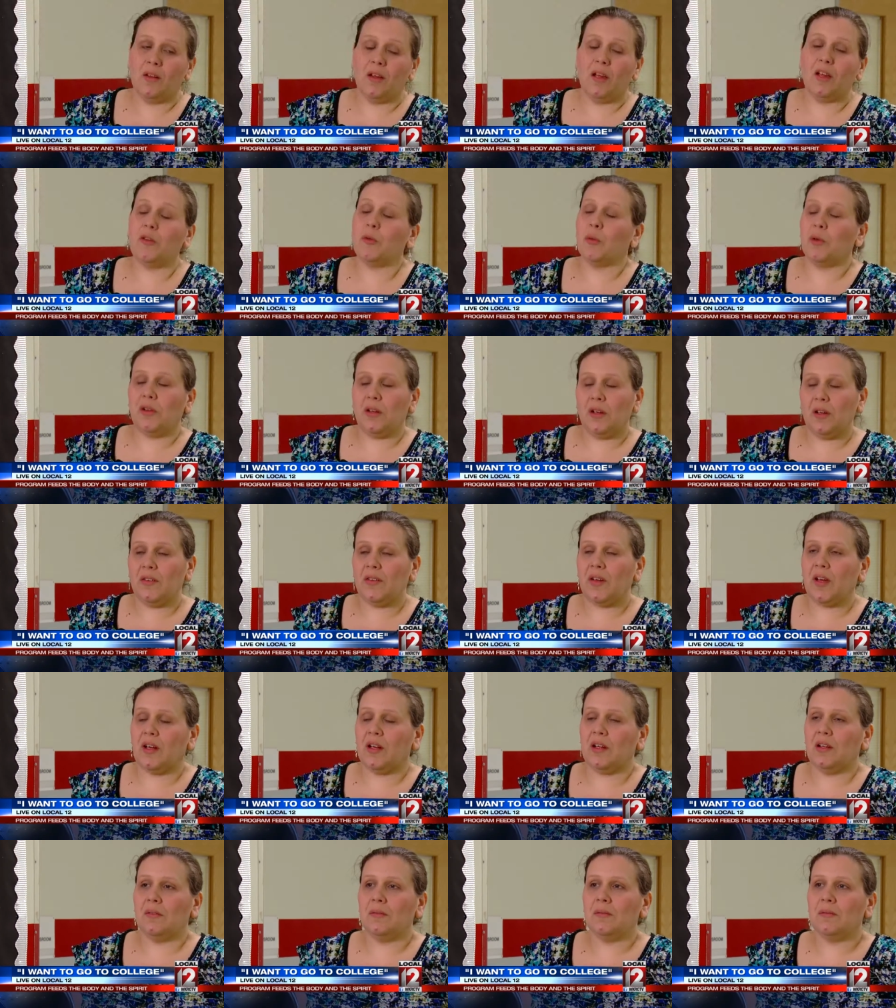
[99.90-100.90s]
It's really
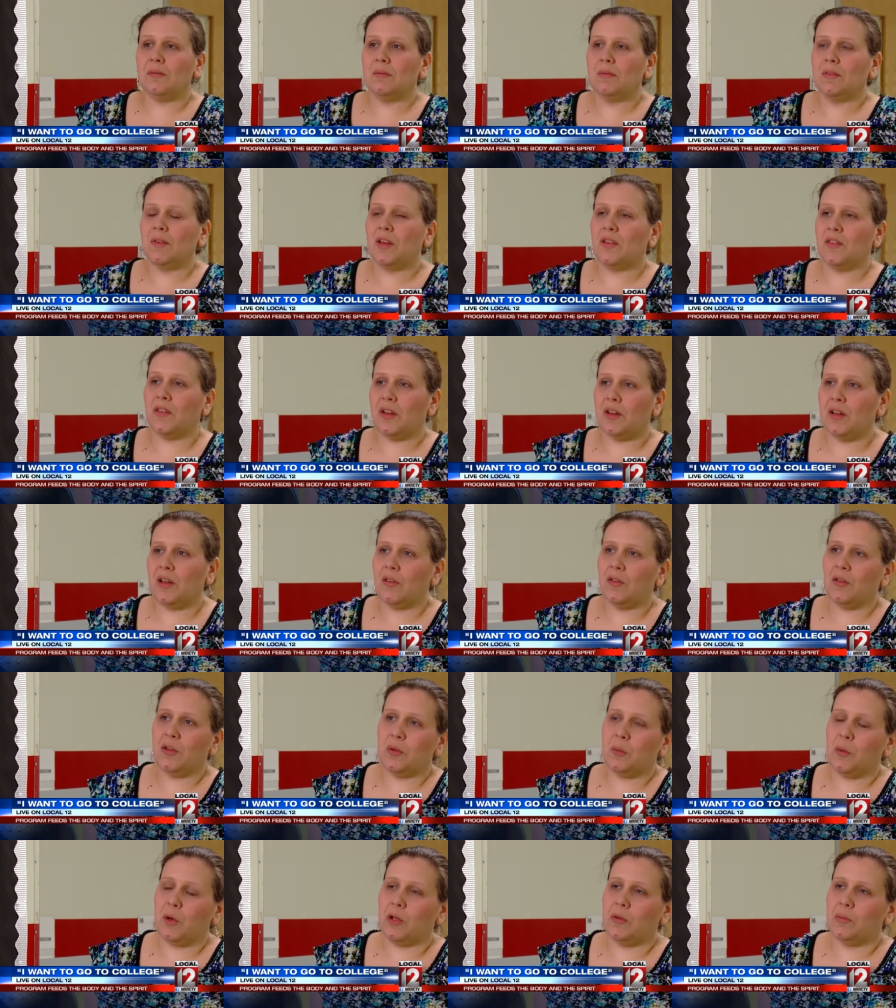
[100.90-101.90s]
exciting because I
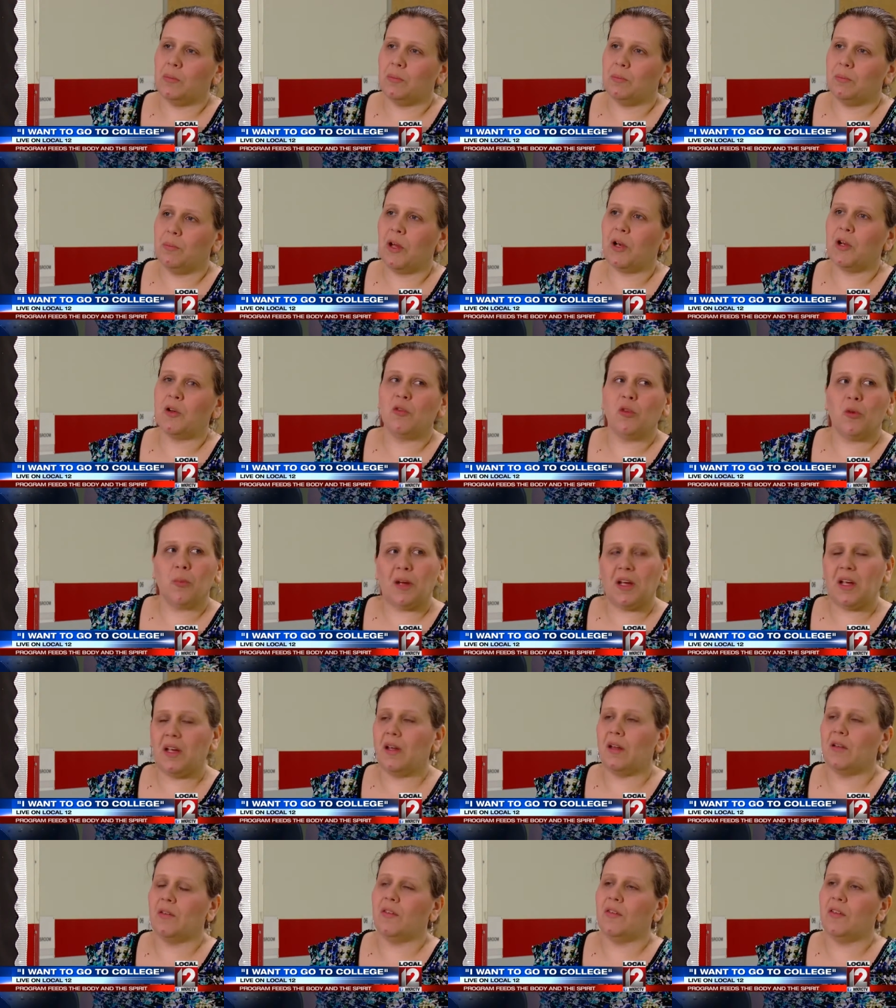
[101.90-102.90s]
definitely want better for my
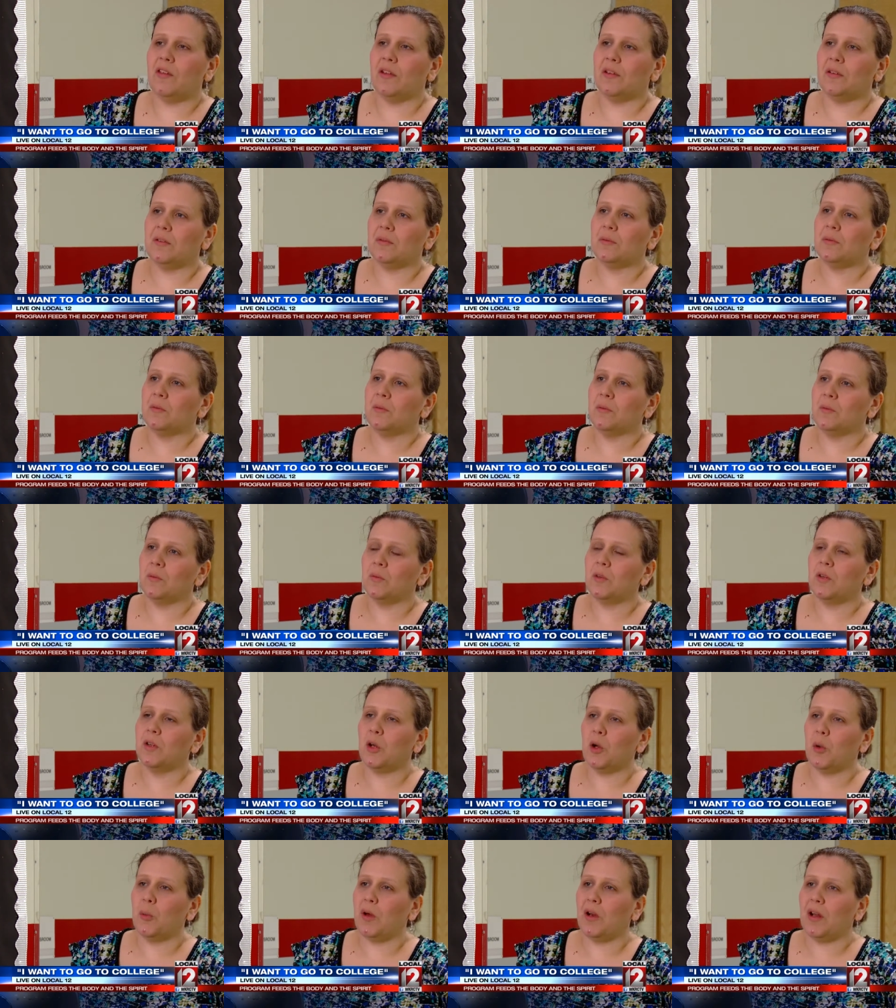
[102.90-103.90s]
kids than,
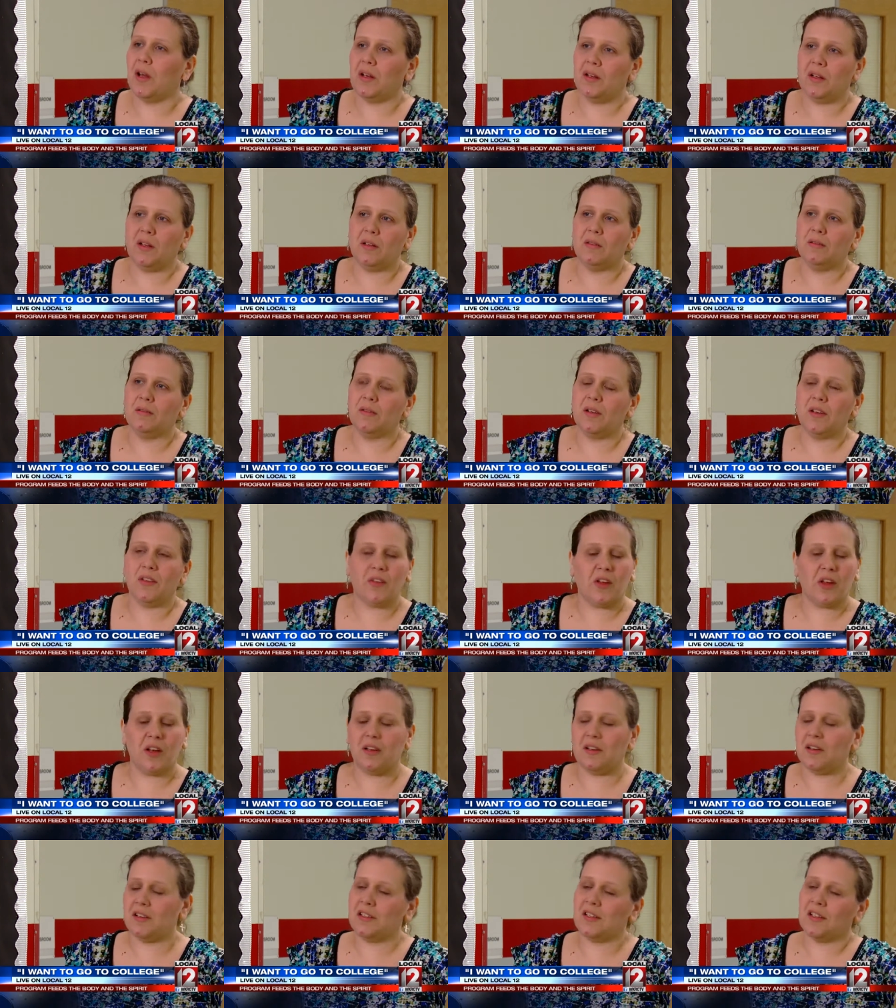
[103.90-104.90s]
you know, what I did because
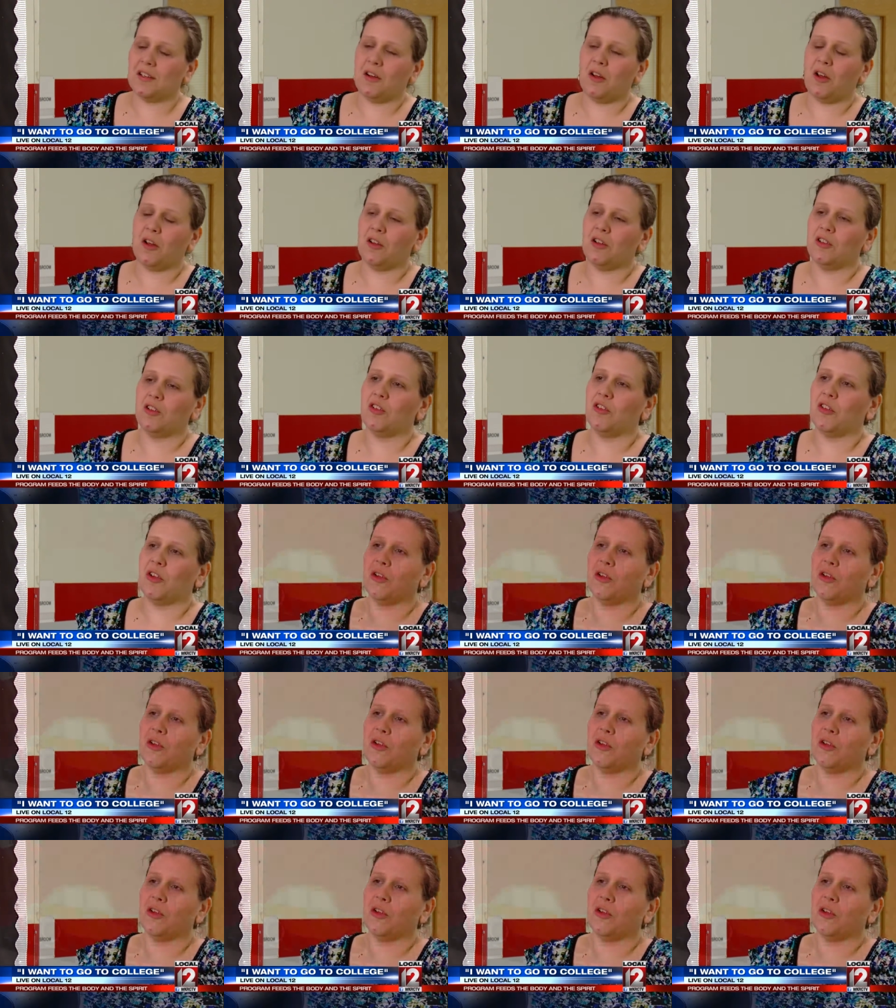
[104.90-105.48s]
I didn't attend college.